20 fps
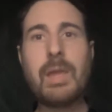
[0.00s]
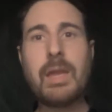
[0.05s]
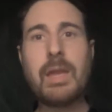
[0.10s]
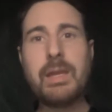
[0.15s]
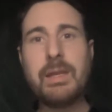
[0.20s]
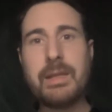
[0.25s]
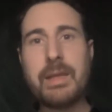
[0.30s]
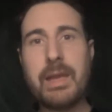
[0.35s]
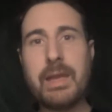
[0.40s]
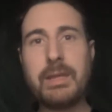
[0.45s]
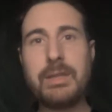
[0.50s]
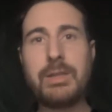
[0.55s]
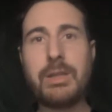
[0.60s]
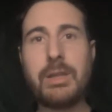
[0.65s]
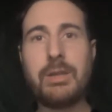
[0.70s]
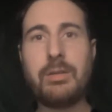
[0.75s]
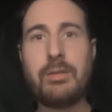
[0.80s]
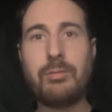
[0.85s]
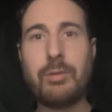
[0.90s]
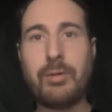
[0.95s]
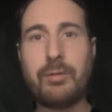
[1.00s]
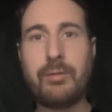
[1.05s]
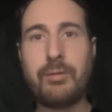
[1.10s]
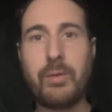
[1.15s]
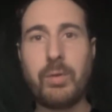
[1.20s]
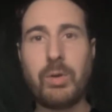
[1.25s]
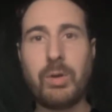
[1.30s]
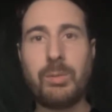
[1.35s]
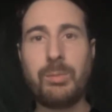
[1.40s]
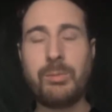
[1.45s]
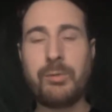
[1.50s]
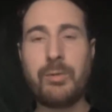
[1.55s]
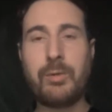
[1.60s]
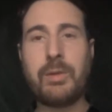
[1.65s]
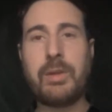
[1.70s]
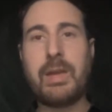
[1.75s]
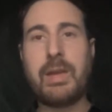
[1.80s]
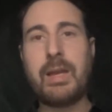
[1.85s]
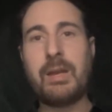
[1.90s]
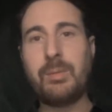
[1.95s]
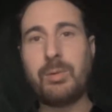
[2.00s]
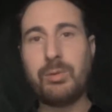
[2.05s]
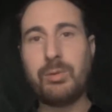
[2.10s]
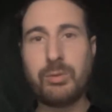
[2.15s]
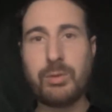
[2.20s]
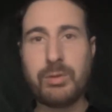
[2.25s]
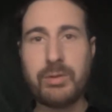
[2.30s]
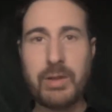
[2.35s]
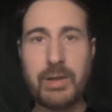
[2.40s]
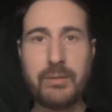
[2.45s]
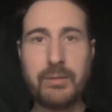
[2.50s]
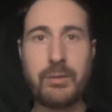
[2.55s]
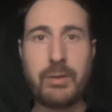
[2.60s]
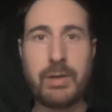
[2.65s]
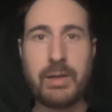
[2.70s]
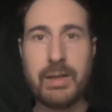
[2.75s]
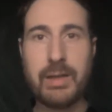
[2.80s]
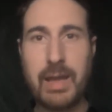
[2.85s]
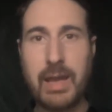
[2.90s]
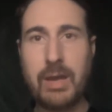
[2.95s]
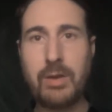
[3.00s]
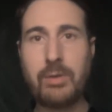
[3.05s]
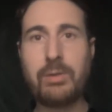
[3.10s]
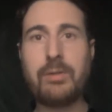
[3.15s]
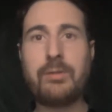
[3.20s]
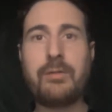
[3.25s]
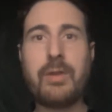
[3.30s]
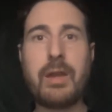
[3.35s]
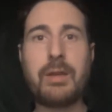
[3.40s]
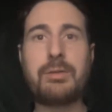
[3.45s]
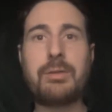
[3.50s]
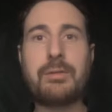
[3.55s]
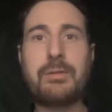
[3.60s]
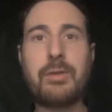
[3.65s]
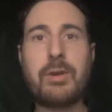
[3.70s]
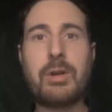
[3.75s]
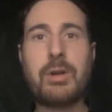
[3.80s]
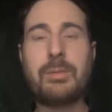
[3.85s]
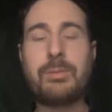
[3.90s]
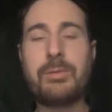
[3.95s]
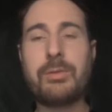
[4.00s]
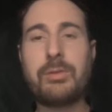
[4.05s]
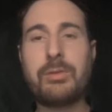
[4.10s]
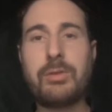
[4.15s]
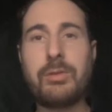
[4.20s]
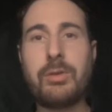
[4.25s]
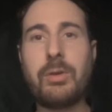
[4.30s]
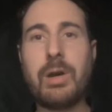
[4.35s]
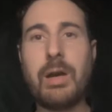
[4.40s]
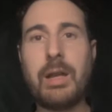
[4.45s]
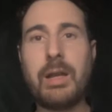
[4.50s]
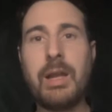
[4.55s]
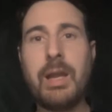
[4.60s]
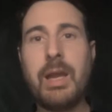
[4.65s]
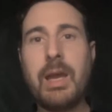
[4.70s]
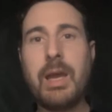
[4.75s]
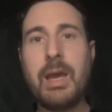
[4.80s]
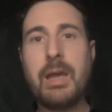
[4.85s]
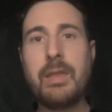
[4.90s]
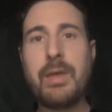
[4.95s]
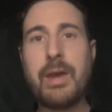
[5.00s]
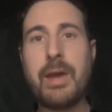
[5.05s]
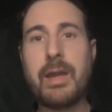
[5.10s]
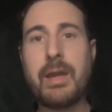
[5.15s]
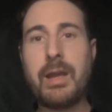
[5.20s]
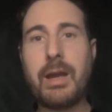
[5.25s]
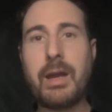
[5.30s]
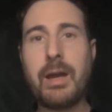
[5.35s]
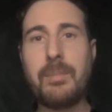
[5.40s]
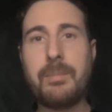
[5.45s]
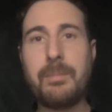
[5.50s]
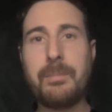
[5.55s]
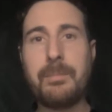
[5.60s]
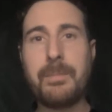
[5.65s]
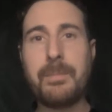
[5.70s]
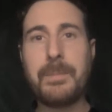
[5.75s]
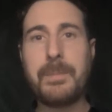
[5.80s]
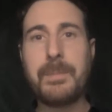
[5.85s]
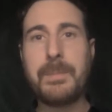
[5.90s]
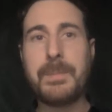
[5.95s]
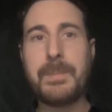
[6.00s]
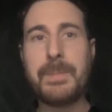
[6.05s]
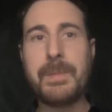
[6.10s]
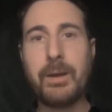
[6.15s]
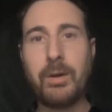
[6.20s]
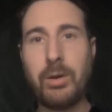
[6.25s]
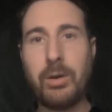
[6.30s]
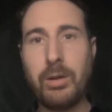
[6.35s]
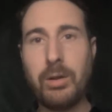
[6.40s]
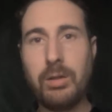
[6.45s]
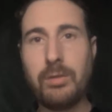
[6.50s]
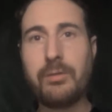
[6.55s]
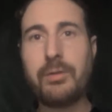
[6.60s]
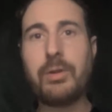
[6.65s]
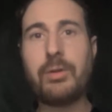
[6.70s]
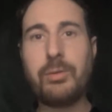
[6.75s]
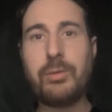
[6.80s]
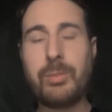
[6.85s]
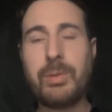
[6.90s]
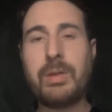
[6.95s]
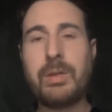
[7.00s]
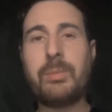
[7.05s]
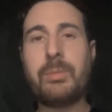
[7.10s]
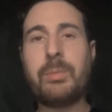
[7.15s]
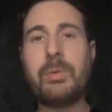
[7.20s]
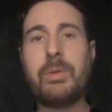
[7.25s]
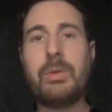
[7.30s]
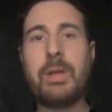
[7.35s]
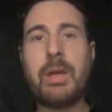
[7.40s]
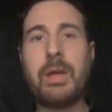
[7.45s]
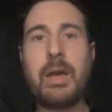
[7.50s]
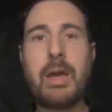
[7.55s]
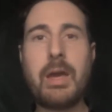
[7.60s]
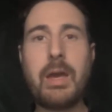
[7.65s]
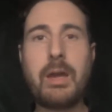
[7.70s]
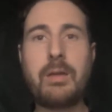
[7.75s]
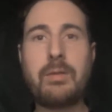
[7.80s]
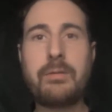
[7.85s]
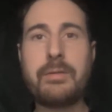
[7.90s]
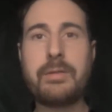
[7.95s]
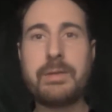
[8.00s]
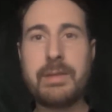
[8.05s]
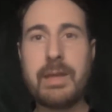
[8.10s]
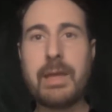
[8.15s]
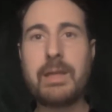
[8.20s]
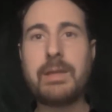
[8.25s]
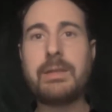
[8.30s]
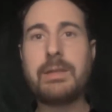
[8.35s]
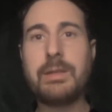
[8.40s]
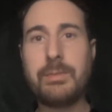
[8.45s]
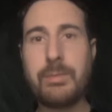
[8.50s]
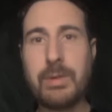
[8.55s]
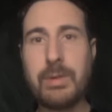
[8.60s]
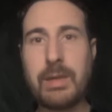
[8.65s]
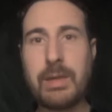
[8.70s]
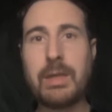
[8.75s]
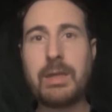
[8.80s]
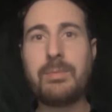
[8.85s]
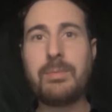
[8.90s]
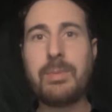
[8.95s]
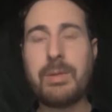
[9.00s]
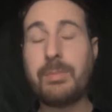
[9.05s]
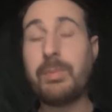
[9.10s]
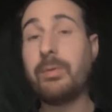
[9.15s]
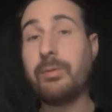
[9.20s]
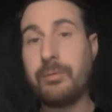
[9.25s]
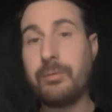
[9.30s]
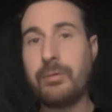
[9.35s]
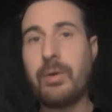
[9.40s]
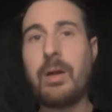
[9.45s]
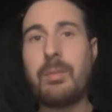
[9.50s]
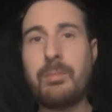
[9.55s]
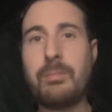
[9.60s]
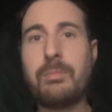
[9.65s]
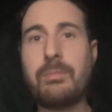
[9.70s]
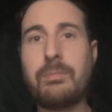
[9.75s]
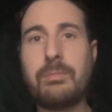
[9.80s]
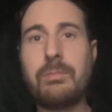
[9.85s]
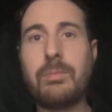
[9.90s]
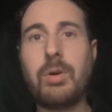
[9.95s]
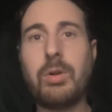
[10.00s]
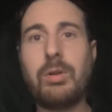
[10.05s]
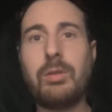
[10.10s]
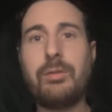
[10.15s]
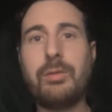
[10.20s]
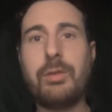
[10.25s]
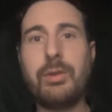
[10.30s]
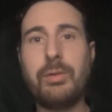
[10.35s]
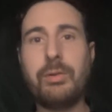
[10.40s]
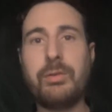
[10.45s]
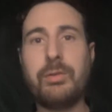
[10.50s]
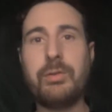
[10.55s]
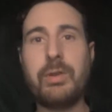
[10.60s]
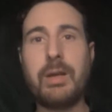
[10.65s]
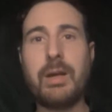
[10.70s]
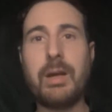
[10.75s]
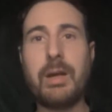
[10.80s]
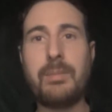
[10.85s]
engage in reforms for the animals who are suffering now in the factory farms and so on, that all of those people have said to me, people from all of those